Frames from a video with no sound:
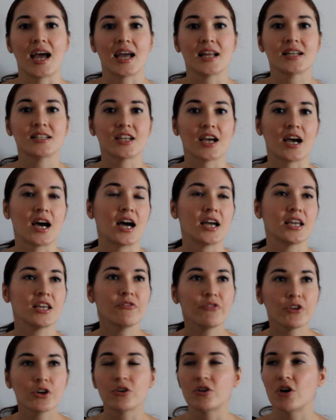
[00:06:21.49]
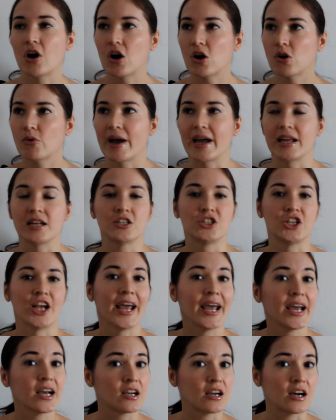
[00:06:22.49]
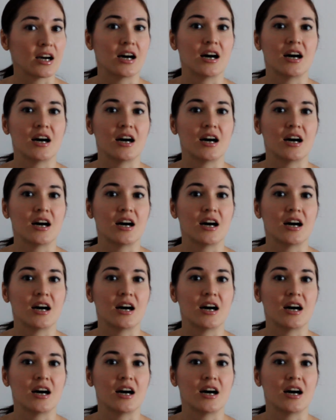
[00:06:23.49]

and if you go and check